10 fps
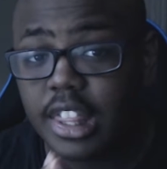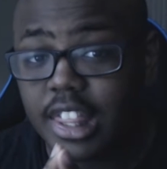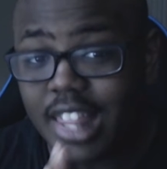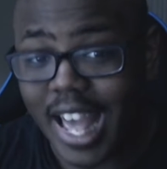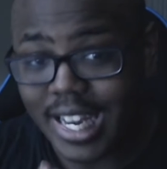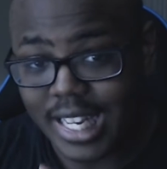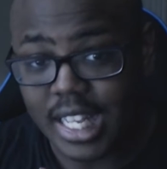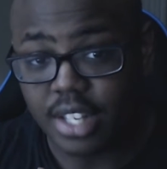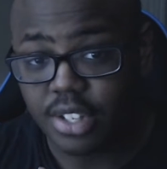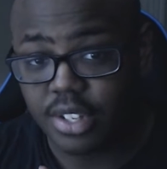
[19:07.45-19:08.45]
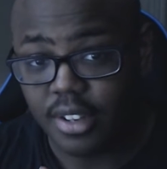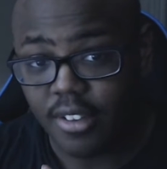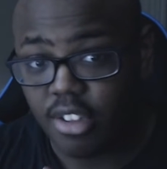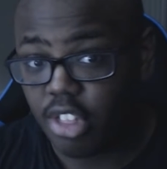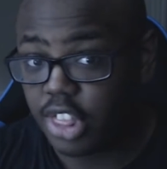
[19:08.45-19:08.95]
and that is
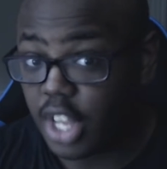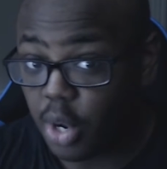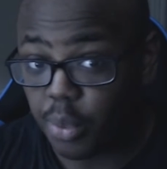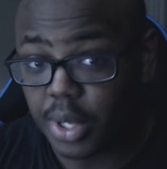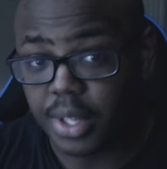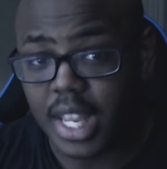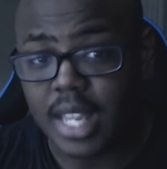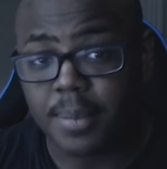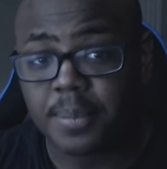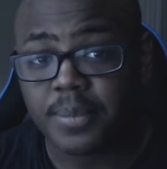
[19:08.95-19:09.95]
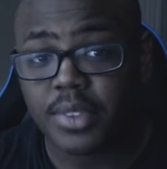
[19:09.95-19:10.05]
their real name.